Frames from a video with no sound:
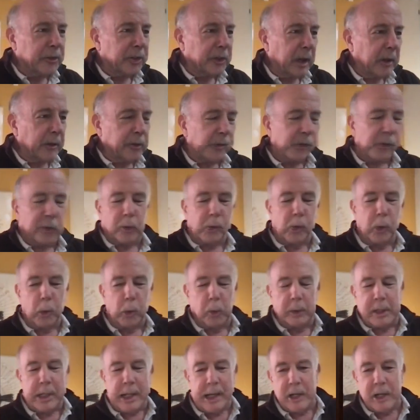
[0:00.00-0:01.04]
uh, school
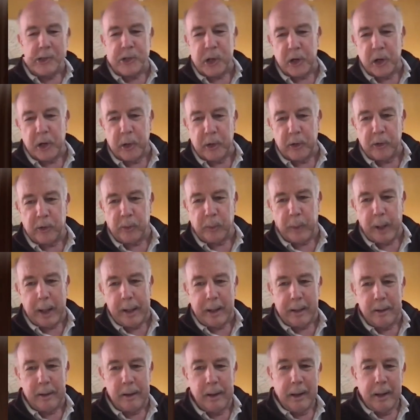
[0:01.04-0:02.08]
teachers,
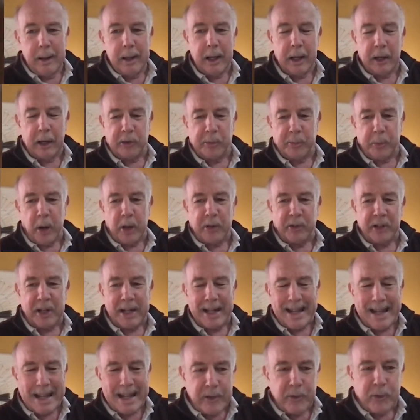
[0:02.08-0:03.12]
when he expressed an
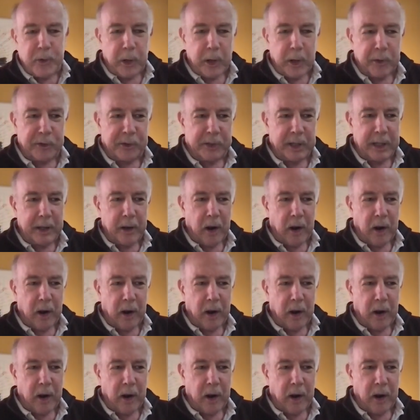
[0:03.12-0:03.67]
interest in